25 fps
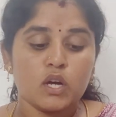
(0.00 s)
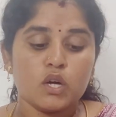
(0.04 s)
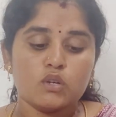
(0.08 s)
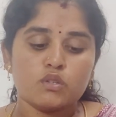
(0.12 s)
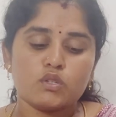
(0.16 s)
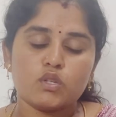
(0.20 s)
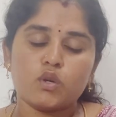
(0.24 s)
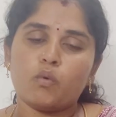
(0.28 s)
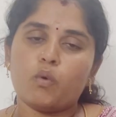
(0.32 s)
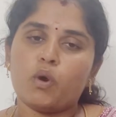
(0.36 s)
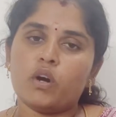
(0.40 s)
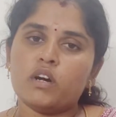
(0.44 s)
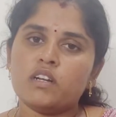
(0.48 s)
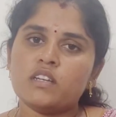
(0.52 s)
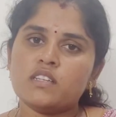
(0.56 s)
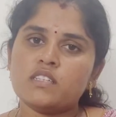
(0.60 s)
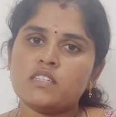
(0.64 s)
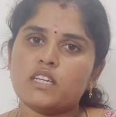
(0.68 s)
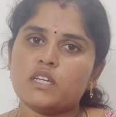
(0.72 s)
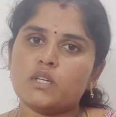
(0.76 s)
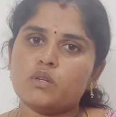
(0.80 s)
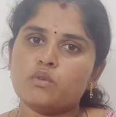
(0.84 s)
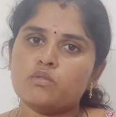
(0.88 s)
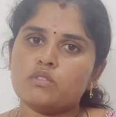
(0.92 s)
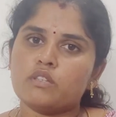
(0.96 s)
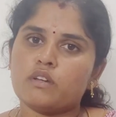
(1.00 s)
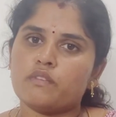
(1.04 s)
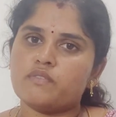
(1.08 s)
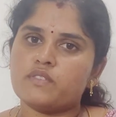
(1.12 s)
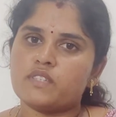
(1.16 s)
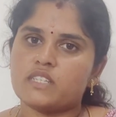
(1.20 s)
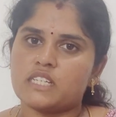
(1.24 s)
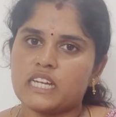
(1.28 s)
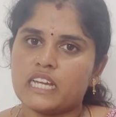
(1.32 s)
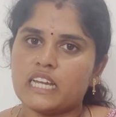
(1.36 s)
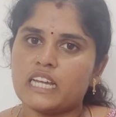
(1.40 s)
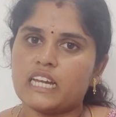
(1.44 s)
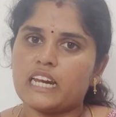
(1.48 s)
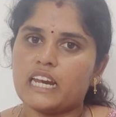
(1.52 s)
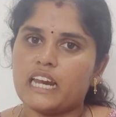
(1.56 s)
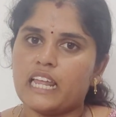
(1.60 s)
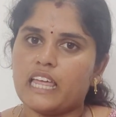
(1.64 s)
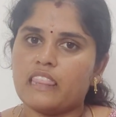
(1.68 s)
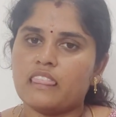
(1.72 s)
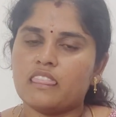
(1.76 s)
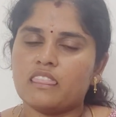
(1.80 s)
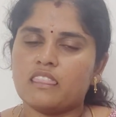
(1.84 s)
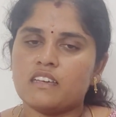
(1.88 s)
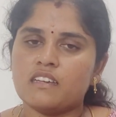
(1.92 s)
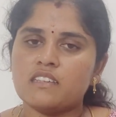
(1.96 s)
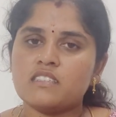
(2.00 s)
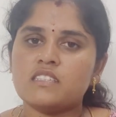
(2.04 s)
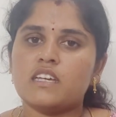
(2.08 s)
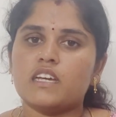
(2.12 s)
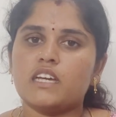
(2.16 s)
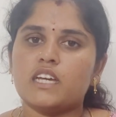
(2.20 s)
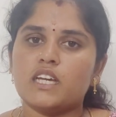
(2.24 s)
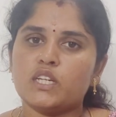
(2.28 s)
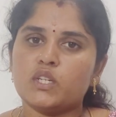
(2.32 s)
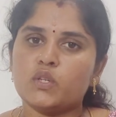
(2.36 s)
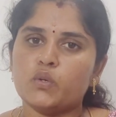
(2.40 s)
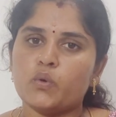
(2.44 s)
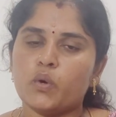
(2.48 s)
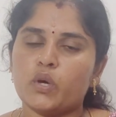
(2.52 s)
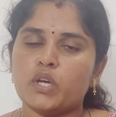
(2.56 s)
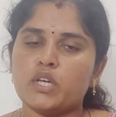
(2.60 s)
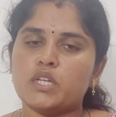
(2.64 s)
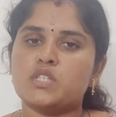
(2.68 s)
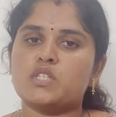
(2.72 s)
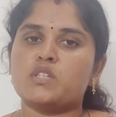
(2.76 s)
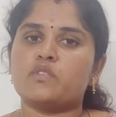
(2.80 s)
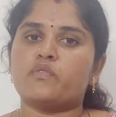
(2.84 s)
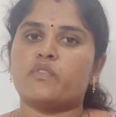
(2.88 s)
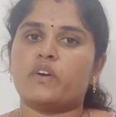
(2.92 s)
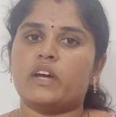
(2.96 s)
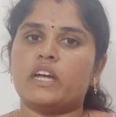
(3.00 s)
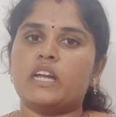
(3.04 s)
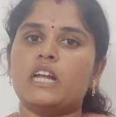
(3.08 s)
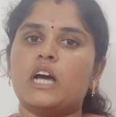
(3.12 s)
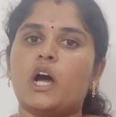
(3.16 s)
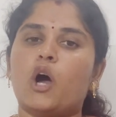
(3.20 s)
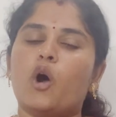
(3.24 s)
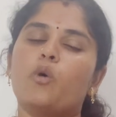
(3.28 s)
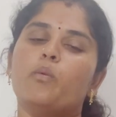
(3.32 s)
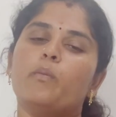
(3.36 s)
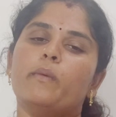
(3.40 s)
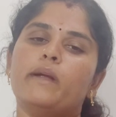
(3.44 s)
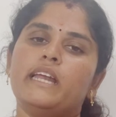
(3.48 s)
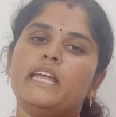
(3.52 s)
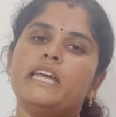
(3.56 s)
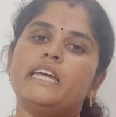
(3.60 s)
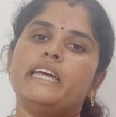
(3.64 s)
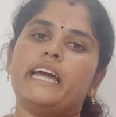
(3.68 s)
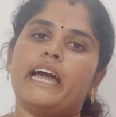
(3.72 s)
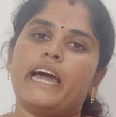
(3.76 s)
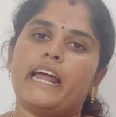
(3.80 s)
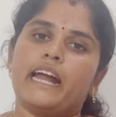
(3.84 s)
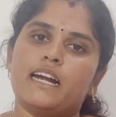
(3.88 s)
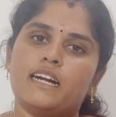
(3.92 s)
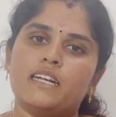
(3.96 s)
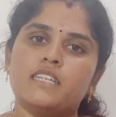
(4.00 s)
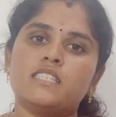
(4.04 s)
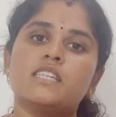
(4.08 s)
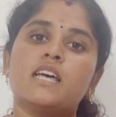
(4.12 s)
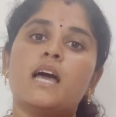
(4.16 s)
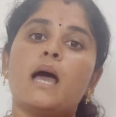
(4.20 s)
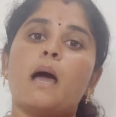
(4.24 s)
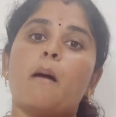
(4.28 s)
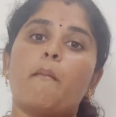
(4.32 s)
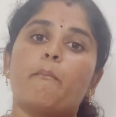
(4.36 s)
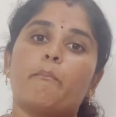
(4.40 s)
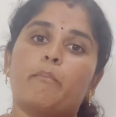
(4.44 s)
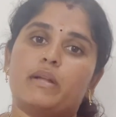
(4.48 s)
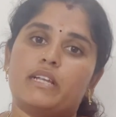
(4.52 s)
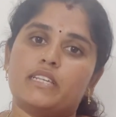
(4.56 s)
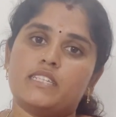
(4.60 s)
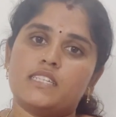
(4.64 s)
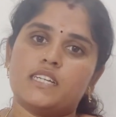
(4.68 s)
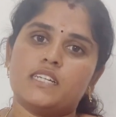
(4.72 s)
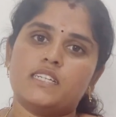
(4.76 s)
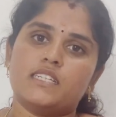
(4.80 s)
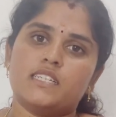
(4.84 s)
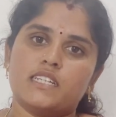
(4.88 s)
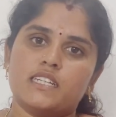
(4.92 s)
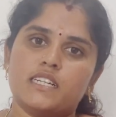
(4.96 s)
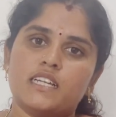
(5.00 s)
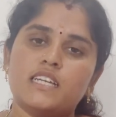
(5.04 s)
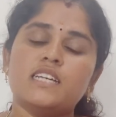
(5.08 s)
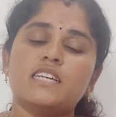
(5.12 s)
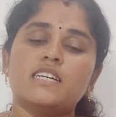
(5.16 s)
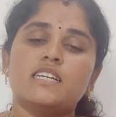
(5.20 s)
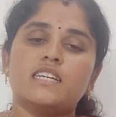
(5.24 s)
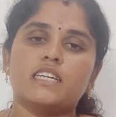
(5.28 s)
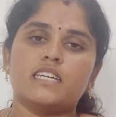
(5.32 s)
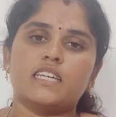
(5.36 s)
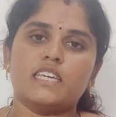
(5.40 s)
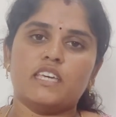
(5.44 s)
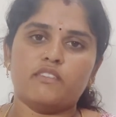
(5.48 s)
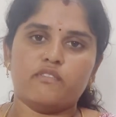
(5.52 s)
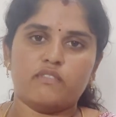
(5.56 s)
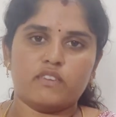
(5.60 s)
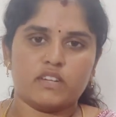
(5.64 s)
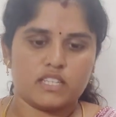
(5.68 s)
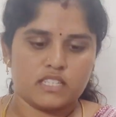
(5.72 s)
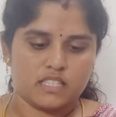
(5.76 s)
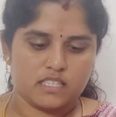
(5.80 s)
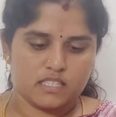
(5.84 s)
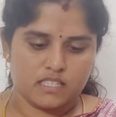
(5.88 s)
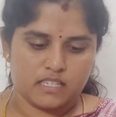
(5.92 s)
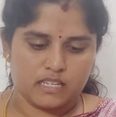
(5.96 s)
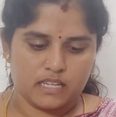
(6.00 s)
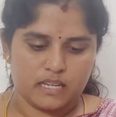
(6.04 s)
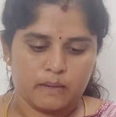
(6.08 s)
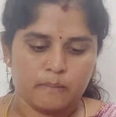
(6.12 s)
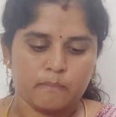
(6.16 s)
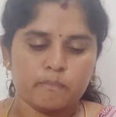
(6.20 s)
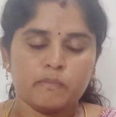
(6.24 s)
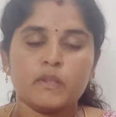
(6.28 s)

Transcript: So what is the use of string length is it going to find how many characters present in a given string.